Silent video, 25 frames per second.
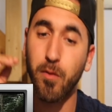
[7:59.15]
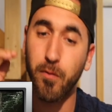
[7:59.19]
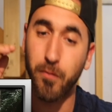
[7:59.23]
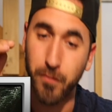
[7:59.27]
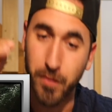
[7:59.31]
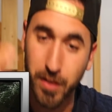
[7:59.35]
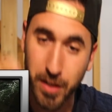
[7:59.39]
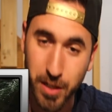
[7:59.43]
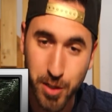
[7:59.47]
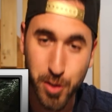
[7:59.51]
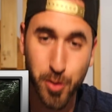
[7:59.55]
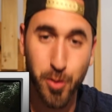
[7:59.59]

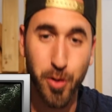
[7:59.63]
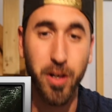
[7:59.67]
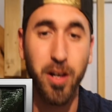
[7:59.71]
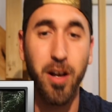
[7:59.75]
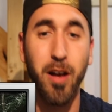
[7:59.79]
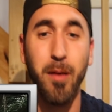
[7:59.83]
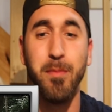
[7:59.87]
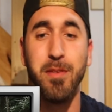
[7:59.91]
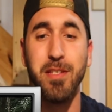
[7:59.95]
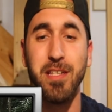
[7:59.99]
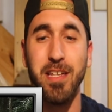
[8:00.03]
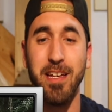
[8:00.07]
Venusaur
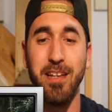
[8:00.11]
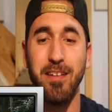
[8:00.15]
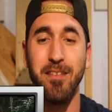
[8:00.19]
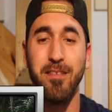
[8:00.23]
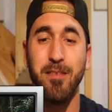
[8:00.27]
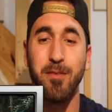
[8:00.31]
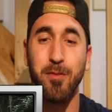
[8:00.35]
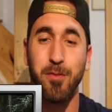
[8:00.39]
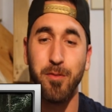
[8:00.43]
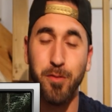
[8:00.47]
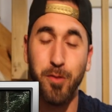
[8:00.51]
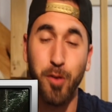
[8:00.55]
comes in.
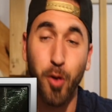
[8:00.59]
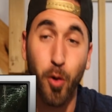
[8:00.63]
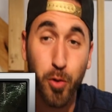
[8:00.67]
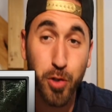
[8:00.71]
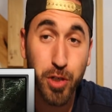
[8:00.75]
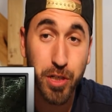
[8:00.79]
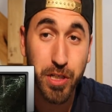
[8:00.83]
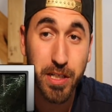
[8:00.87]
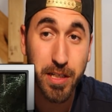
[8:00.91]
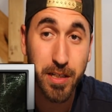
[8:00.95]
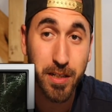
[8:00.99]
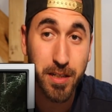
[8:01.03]
No
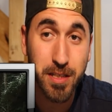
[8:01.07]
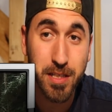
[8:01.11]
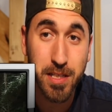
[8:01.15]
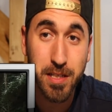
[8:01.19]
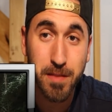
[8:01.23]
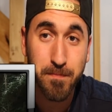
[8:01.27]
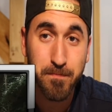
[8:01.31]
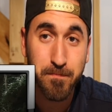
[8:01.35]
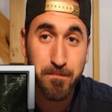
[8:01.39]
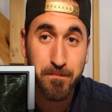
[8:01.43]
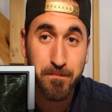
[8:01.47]
shields.